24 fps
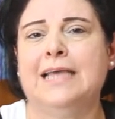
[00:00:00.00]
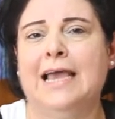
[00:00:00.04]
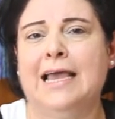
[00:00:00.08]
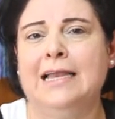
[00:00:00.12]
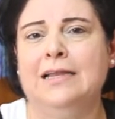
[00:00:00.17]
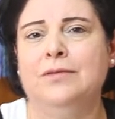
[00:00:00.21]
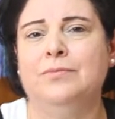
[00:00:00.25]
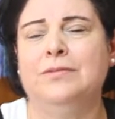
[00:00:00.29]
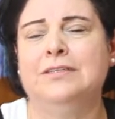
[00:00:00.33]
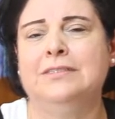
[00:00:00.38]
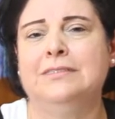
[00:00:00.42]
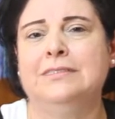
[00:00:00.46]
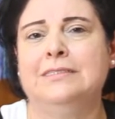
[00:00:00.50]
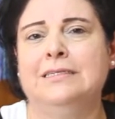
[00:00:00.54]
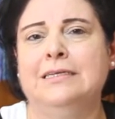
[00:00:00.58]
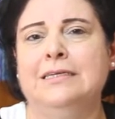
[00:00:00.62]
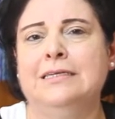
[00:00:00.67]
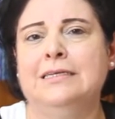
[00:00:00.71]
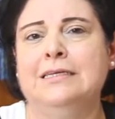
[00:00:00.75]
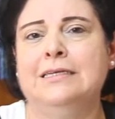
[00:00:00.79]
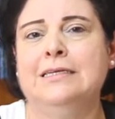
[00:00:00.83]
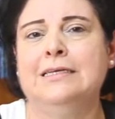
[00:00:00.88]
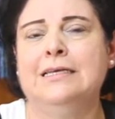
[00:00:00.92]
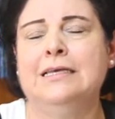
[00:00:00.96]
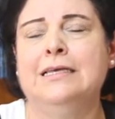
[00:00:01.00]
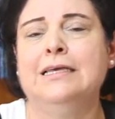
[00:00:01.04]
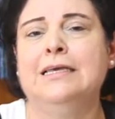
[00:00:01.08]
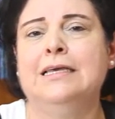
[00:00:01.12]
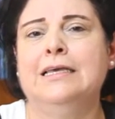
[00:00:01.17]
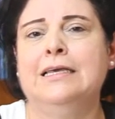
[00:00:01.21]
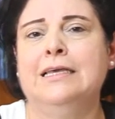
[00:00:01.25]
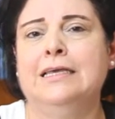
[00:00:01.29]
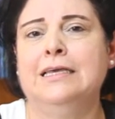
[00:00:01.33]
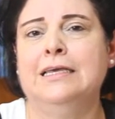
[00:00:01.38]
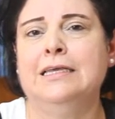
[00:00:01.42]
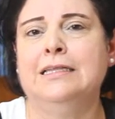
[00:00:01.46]
element
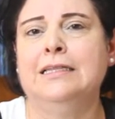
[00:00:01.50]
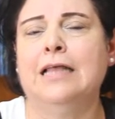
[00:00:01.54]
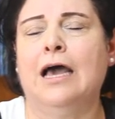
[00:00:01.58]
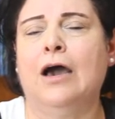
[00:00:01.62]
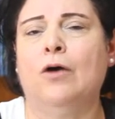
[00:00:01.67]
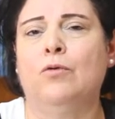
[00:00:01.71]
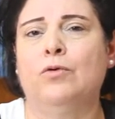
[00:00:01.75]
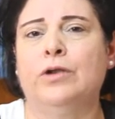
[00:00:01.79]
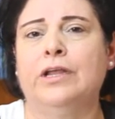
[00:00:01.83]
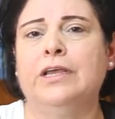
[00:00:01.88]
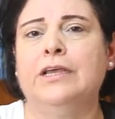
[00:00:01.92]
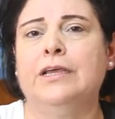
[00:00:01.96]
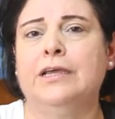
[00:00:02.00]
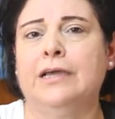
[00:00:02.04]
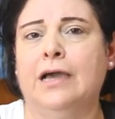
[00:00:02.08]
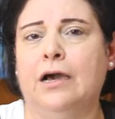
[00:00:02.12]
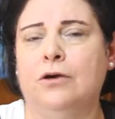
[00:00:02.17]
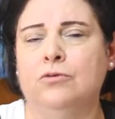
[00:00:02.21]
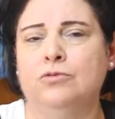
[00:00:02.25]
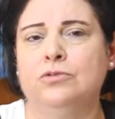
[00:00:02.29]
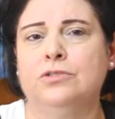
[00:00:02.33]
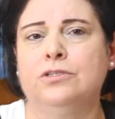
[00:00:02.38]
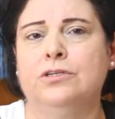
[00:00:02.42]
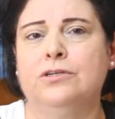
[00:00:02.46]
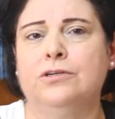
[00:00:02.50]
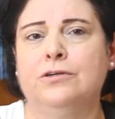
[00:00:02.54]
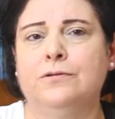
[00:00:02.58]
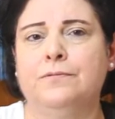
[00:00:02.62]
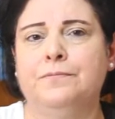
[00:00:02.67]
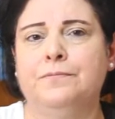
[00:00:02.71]
in our encounter.